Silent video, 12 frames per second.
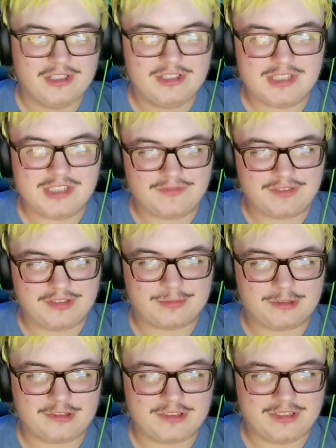Jeffy's
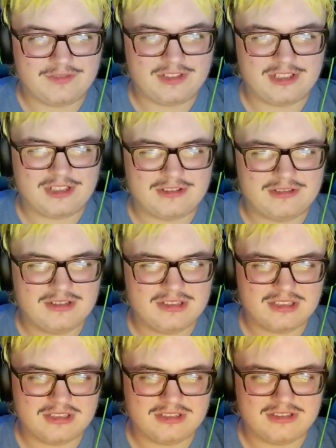birthday video.
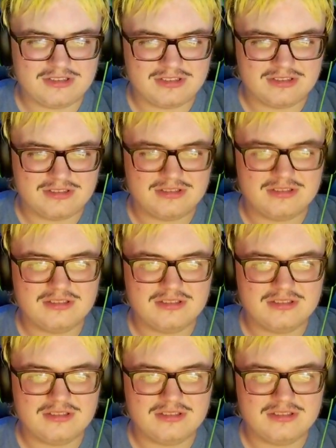I think this is.